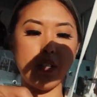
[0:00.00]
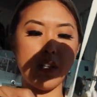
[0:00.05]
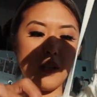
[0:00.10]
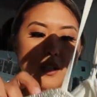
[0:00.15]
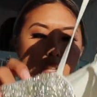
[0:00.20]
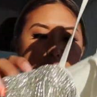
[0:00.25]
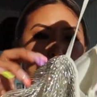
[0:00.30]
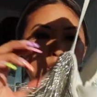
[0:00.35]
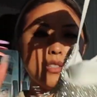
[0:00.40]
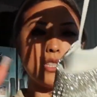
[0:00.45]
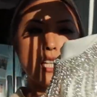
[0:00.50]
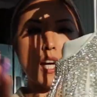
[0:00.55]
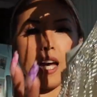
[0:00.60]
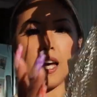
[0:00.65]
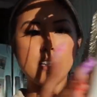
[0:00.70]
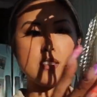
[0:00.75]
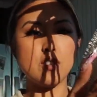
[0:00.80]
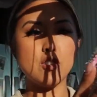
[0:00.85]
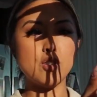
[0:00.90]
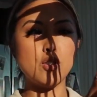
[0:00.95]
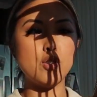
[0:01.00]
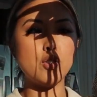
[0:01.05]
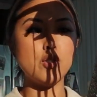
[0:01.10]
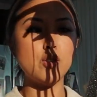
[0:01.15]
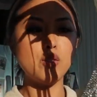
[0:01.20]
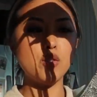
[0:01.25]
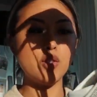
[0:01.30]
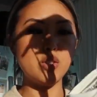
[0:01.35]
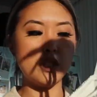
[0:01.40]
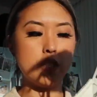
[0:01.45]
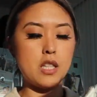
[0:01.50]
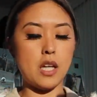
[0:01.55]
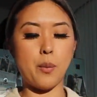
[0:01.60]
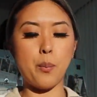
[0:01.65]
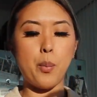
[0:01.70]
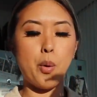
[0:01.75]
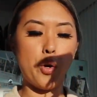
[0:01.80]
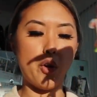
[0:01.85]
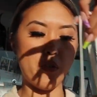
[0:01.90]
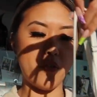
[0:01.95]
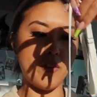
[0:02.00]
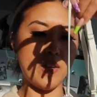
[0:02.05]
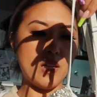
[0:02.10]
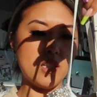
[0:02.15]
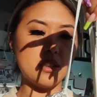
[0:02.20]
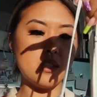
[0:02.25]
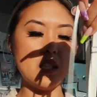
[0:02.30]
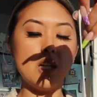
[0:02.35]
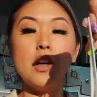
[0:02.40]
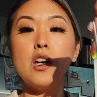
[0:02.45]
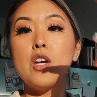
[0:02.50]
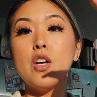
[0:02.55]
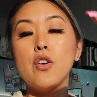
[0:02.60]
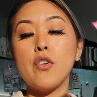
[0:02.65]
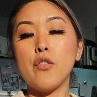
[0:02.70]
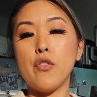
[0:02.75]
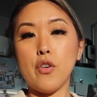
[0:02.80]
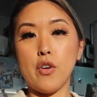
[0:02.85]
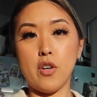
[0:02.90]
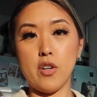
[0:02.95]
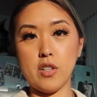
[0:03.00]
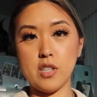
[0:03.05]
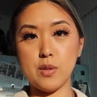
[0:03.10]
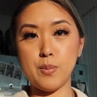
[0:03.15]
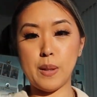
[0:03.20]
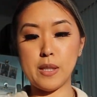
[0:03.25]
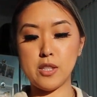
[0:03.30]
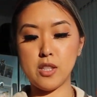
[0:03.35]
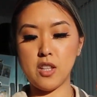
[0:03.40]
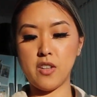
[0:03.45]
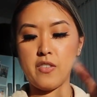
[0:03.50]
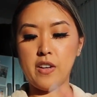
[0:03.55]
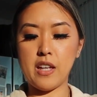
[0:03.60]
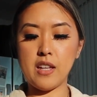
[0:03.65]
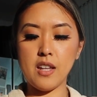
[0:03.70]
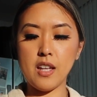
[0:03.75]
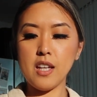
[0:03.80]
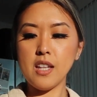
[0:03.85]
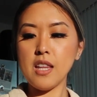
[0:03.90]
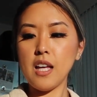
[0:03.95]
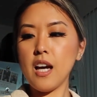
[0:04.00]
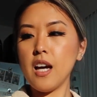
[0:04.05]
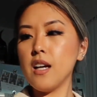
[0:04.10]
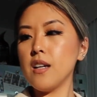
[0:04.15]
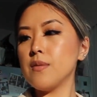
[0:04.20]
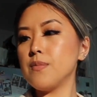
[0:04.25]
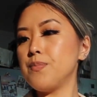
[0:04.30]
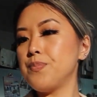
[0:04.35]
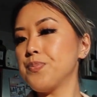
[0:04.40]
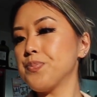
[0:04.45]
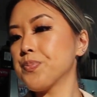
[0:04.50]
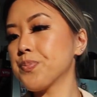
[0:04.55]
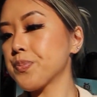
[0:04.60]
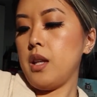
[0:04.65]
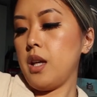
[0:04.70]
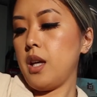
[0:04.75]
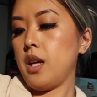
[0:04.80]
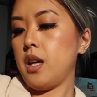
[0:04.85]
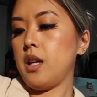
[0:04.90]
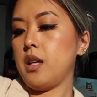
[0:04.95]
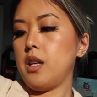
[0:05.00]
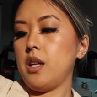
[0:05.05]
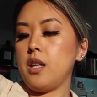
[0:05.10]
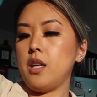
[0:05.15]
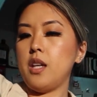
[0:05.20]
the little tassels. It's like perfect for a special event like that. Then